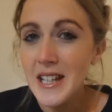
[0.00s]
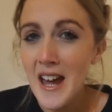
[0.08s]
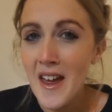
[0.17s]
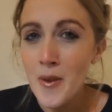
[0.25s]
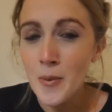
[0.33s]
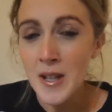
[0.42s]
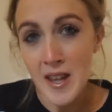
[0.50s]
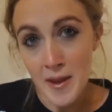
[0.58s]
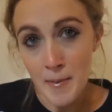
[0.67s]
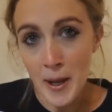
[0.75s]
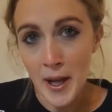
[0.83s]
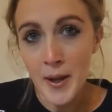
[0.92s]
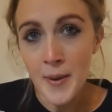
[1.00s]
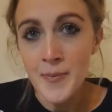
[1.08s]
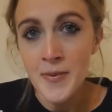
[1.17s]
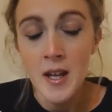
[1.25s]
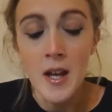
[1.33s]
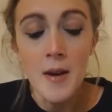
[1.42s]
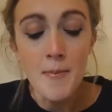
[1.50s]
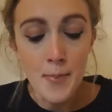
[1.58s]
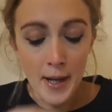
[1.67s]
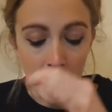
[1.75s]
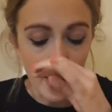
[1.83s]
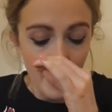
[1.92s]
get the Winnie the Pooh,
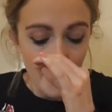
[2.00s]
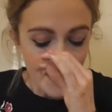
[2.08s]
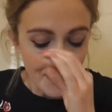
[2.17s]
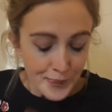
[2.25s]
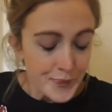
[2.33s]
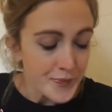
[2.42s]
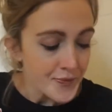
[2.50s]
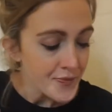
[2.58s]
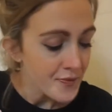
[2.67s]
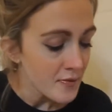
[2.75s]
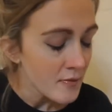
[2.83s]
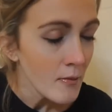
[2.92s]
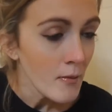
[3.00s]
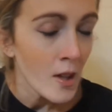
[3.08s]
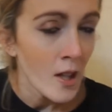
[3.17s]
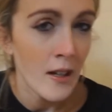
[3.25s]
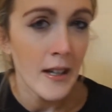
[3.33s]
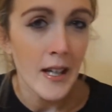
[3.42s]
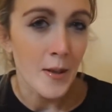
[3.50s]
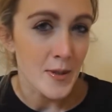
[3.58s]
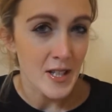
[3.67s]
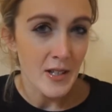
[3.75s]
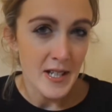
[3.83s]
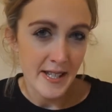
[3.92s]
but it
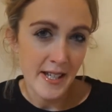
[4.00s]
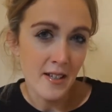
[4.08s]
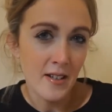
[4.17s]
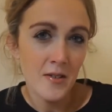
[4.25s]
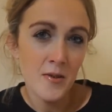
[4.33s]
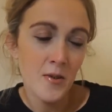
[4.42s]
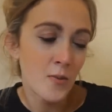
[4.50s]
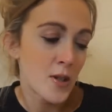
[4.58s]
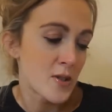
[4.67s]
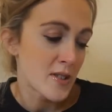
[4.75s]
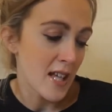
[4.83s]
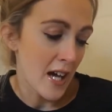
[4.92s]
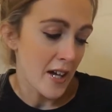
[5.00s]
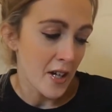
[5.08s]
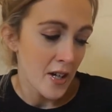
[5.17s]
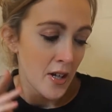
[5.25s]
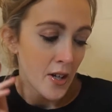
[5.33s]
was on a deal, which was like